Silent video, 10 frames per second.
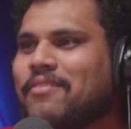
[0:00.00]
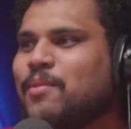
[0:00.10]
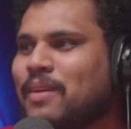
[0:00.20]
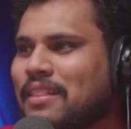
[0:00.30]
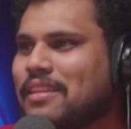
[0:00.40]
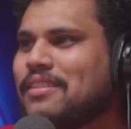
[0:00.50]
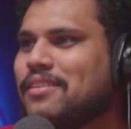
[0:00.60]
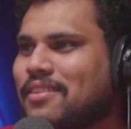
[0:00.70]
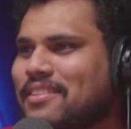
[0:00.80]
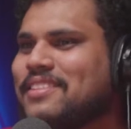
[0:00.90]
everyone that
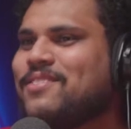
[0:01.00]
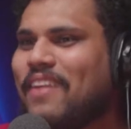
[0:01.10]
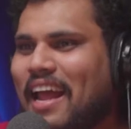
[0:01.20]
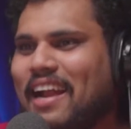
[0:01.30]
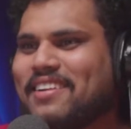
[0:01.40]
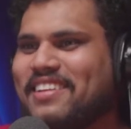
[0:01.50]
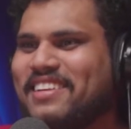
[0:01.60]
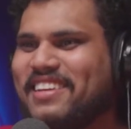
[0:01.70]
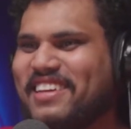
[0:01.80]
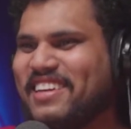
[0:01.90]
the earth is flat?
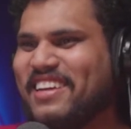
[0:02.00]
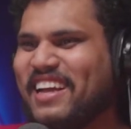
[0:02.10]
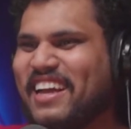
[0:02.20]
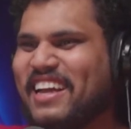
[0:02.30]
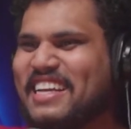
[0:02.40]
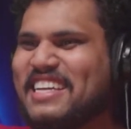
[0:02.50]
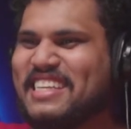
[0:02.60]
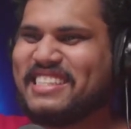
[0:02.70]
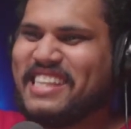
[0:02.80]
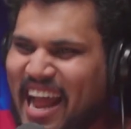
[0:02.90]
Is
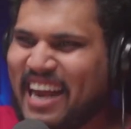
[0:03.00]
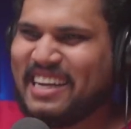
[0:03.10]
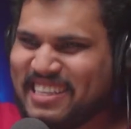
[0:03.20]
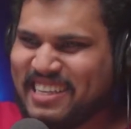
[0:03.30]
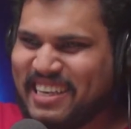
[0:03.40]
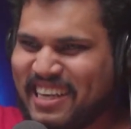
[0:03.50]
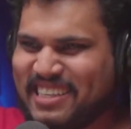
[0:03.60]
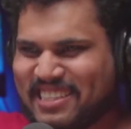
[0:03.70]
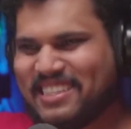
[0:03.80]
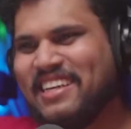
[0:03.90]
that the
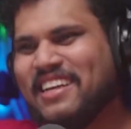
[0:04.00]
next?